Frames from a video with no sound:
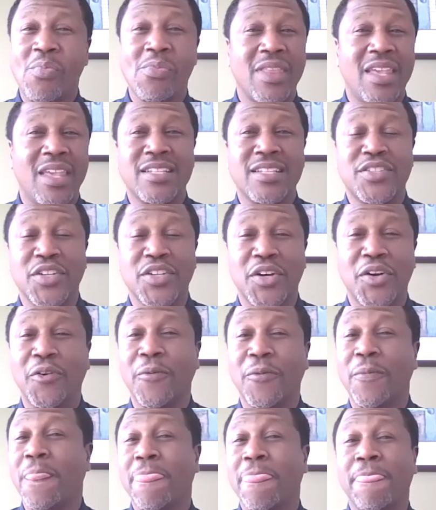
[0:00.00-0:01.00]
And
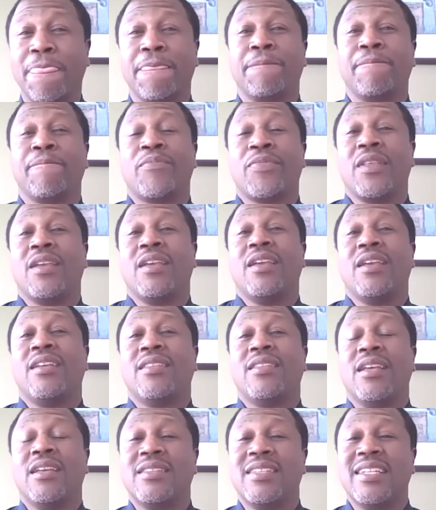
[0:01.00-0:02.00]
so
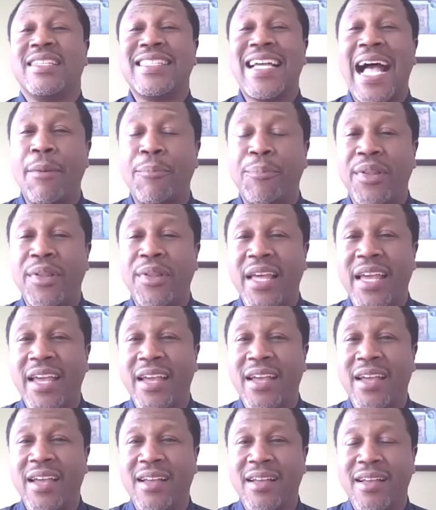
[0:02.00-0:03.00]
the top
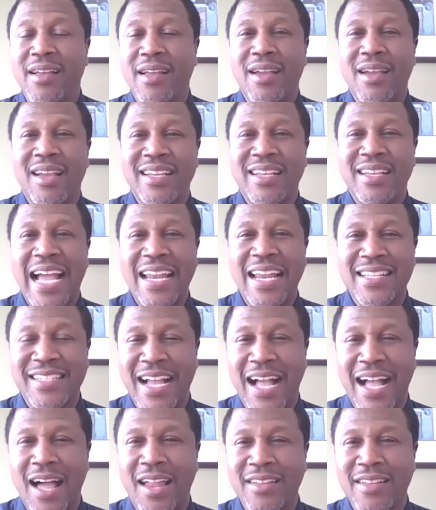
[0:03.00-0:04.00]
player got a
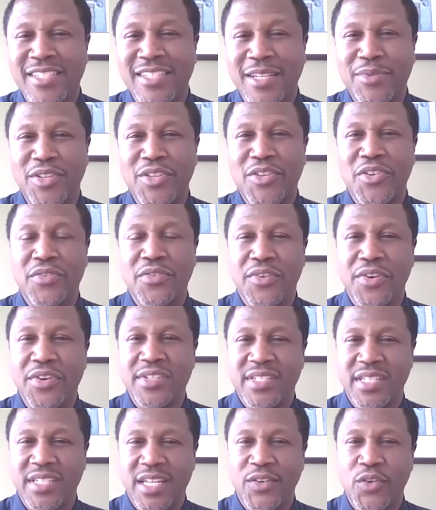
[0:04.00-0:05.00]
scholarship to the
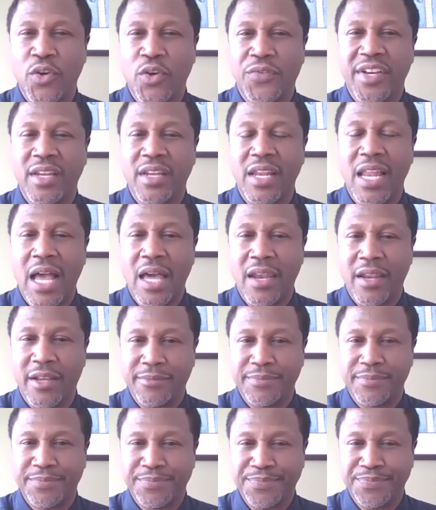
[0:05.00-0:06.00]
University of North Carolina.
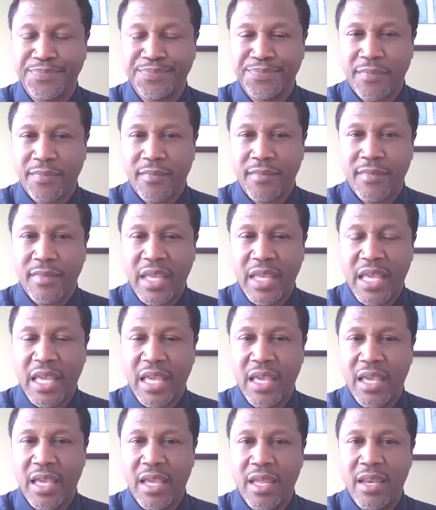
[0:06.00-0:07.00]

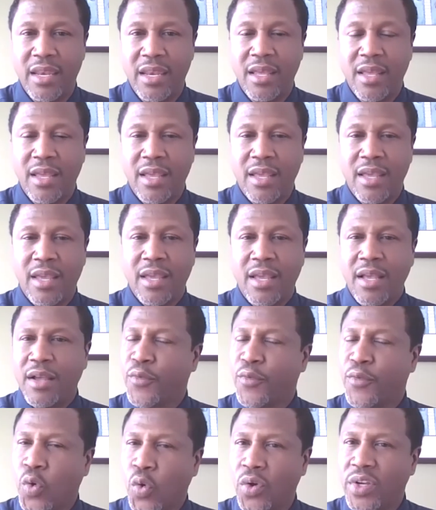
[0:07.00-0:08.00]
And of
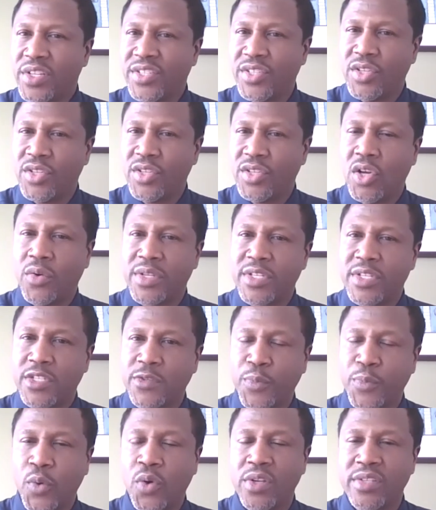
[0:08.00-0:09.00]
course, in
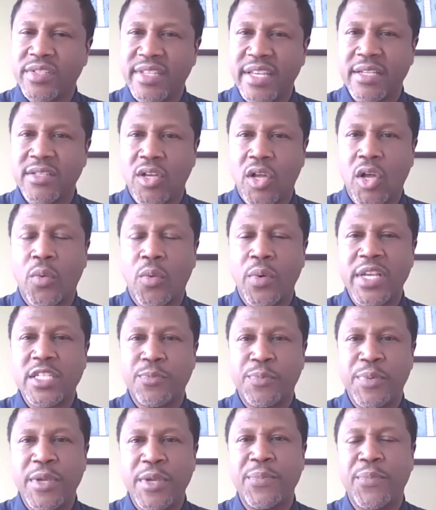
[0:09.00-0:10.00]
sports, there's always
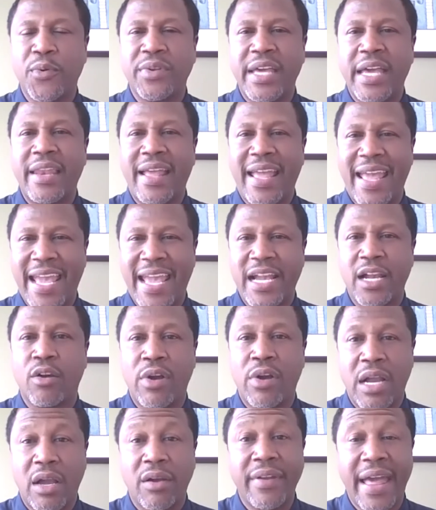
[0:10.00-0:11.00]
people that hang
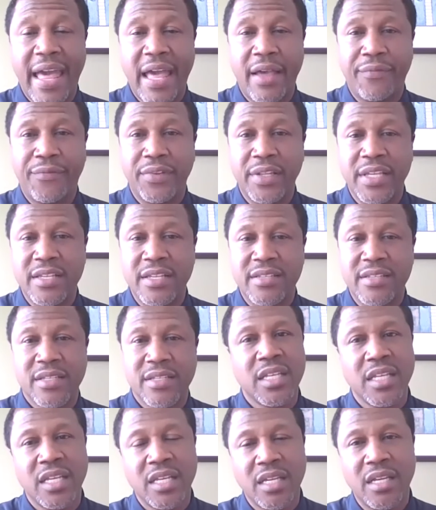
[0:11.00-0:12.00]
around athletes,
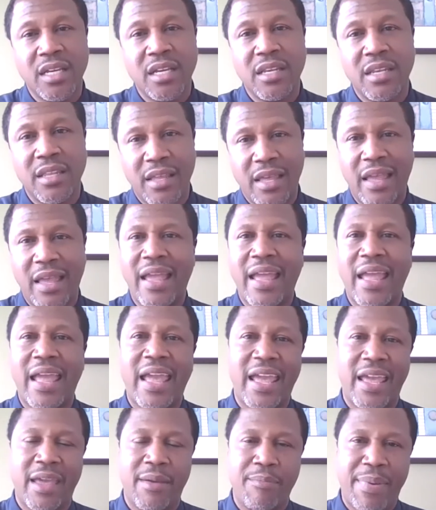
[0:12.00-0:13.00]
good
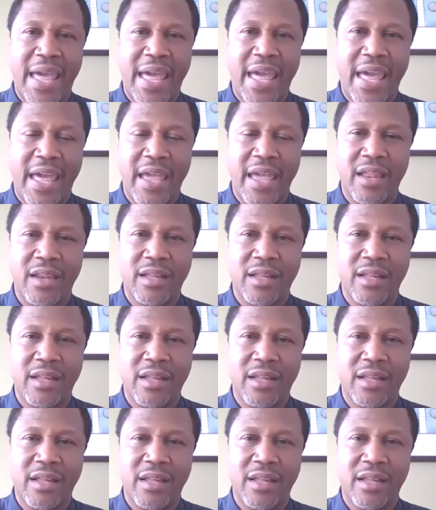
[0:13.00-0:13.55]
and bad.